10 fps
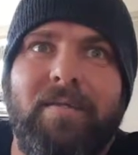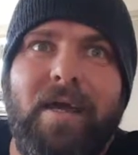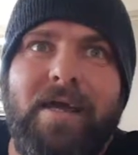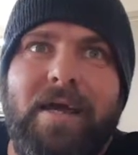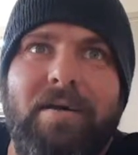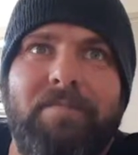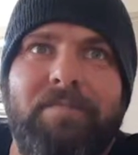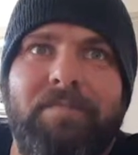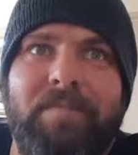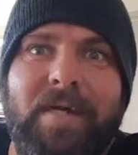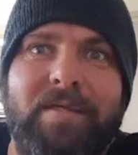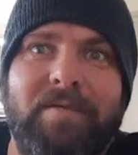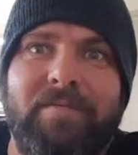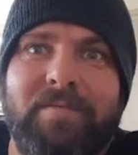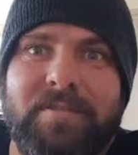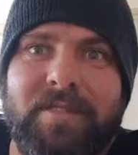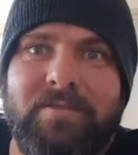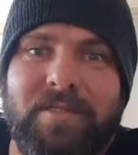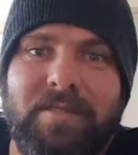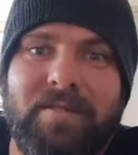They didn't
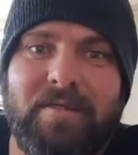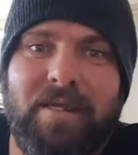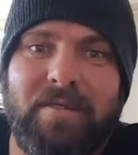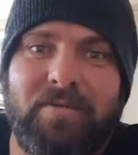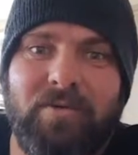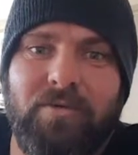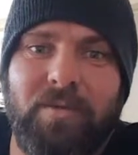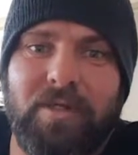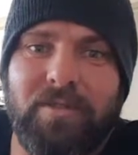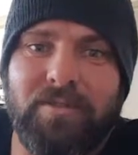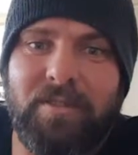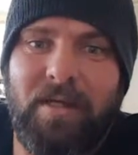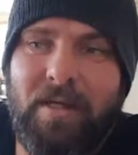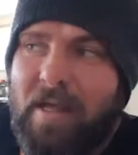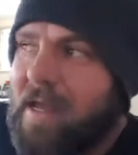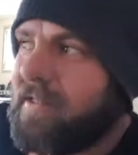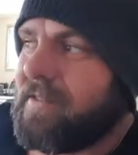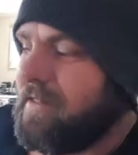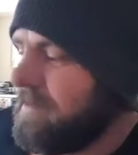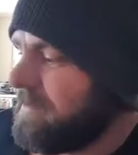seriously think that through, because at
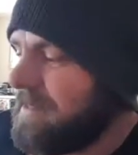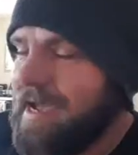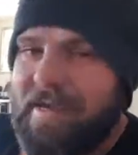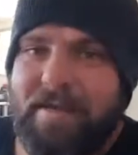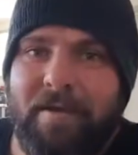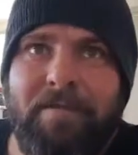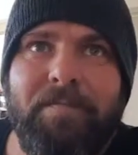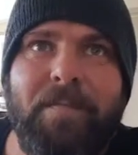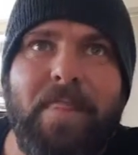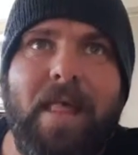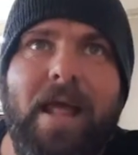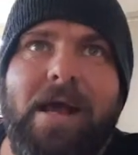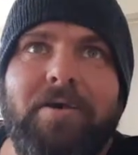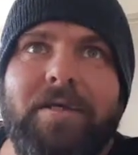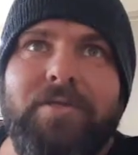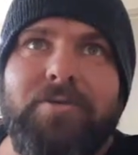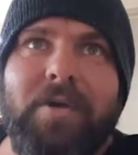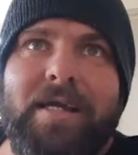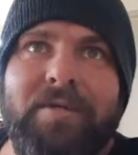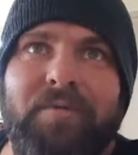the end of the day, how can you
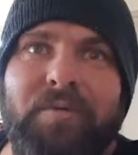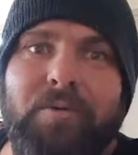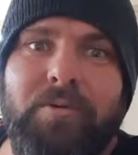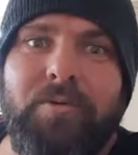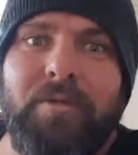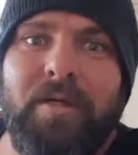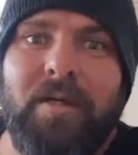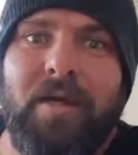rate a food